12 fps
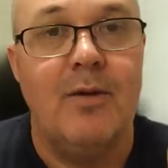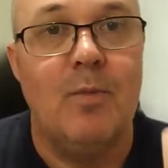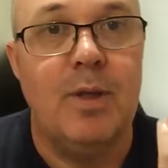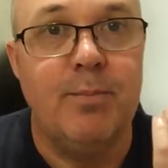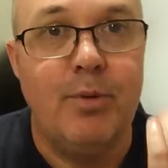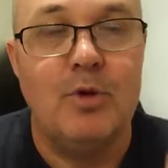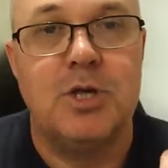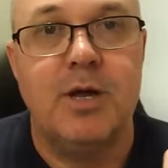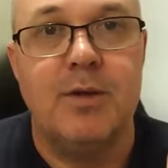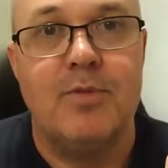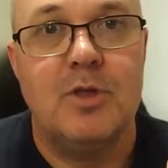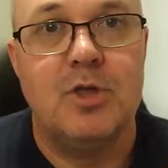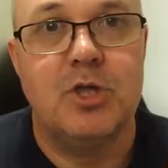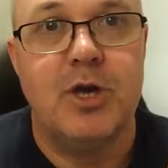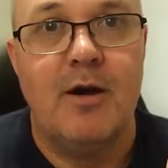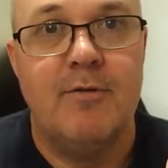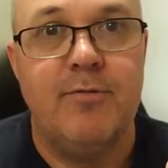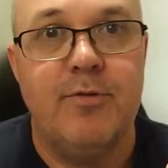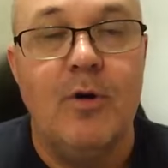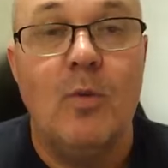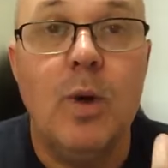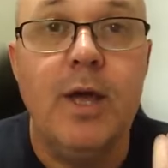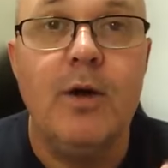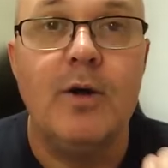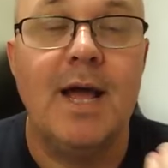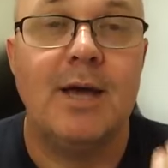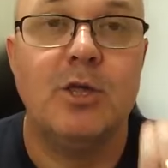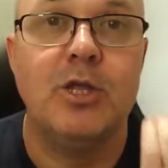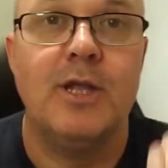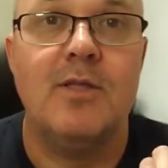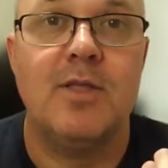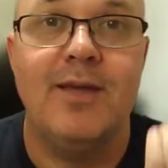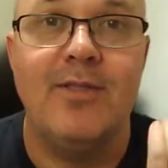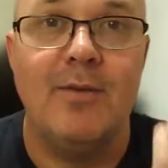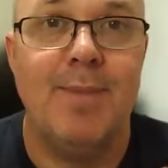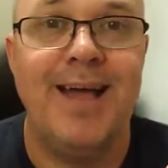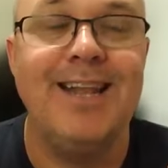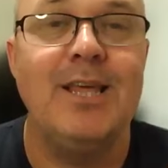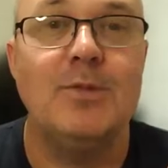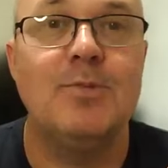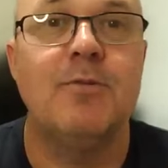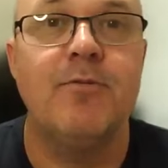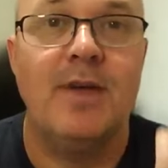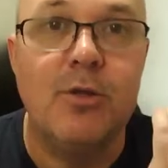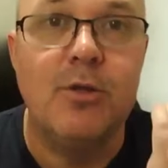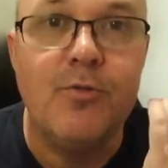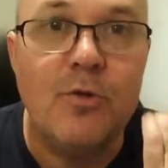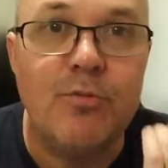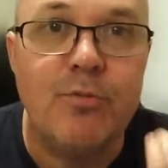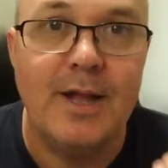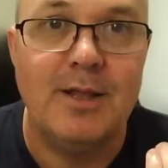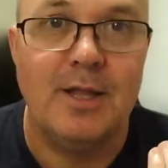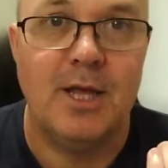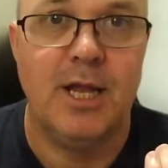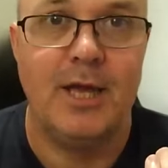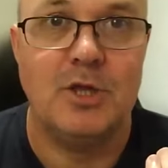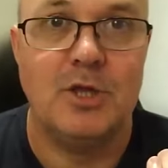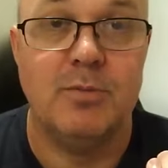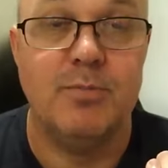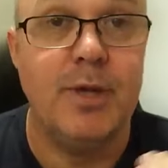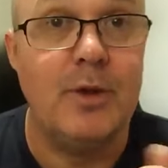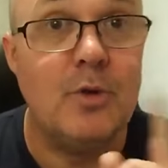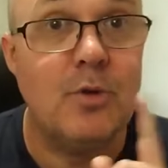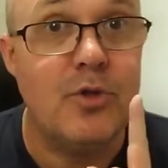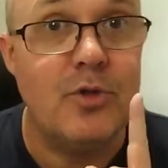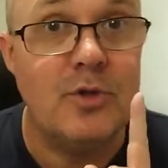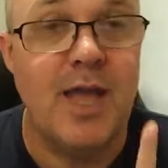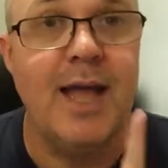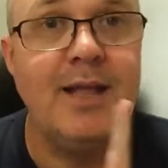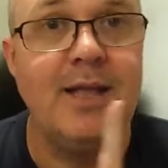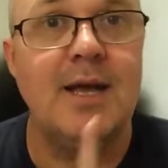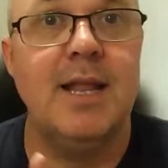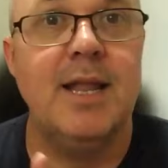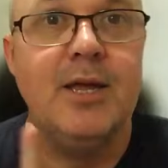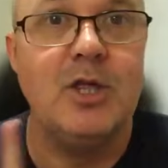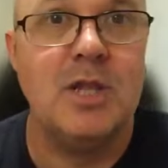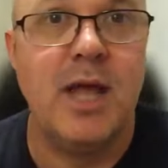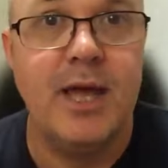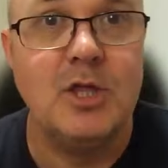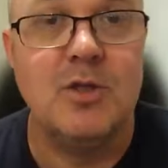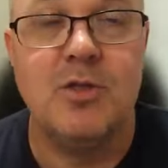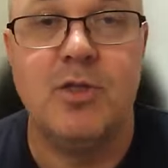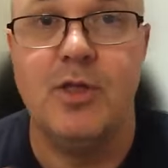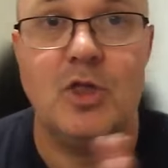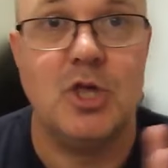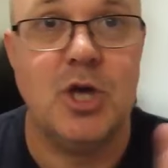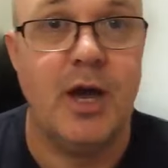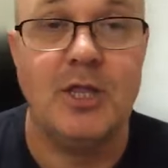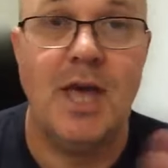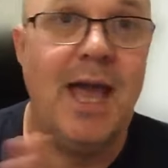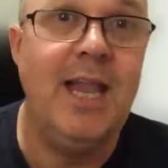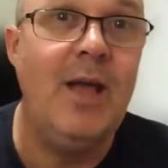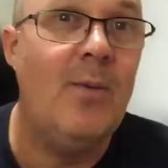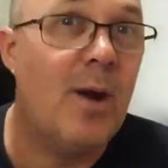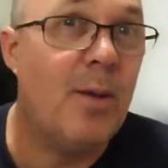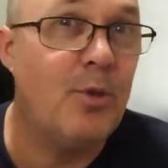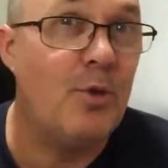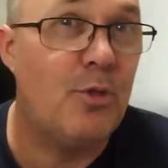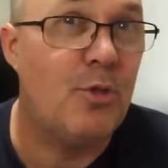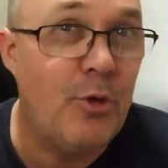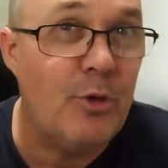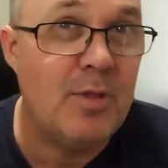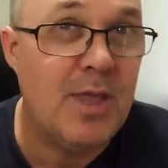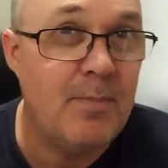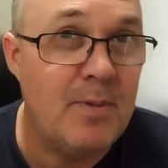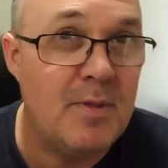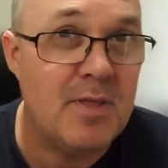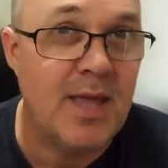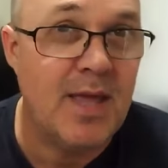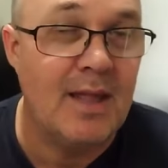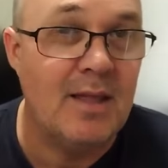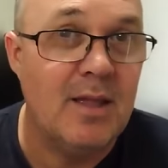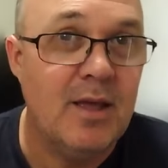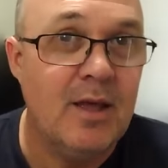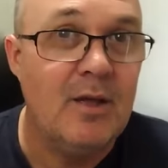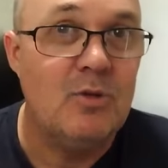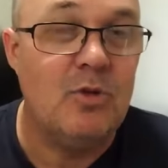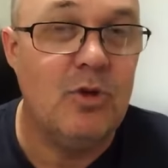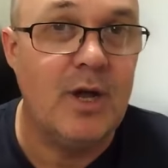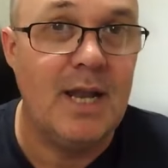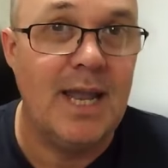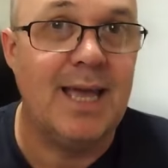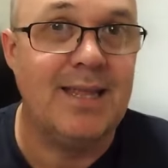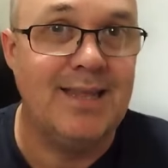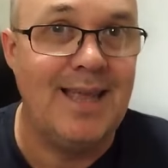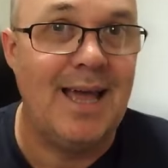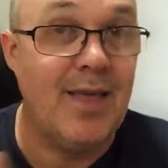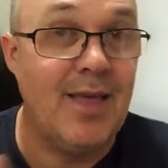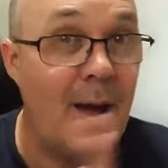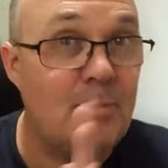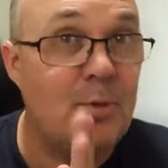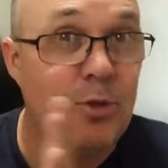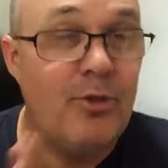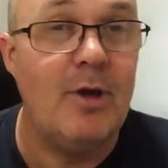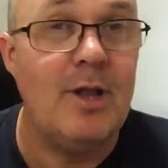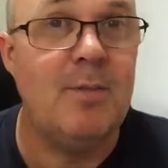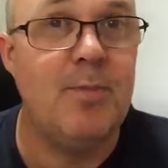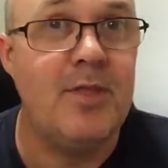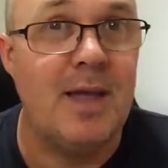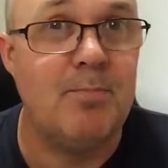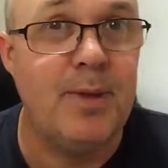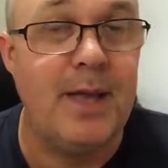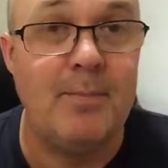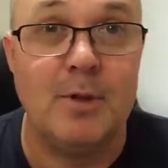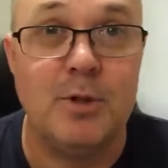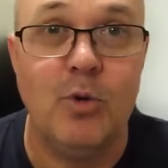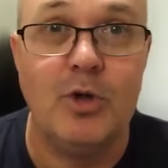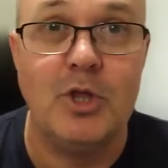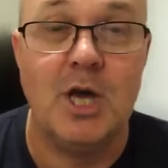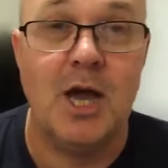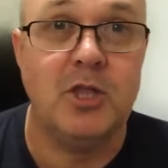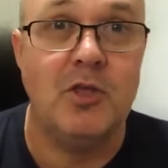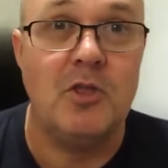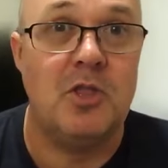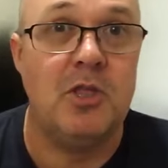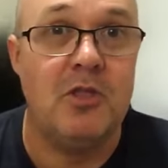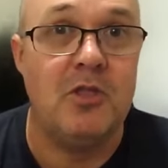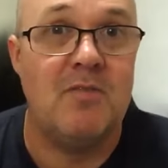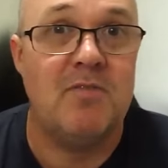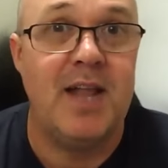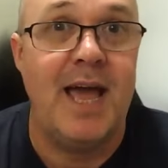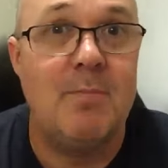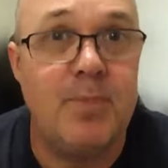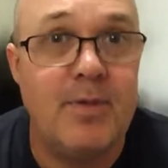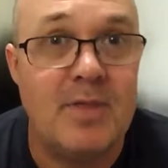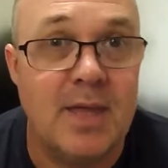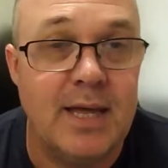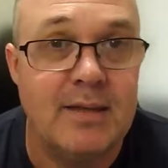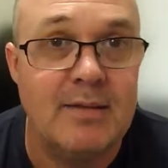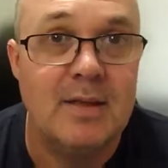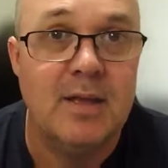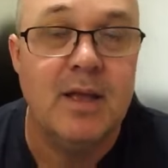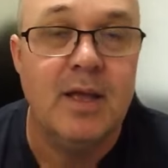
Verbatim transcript: when push comes to shove, we could actually say the management fee is for rent collection because debt collection agencies charge anywhere up to 30% to collect debts. Up to 30%, people, and you're charging six, seven, eight percent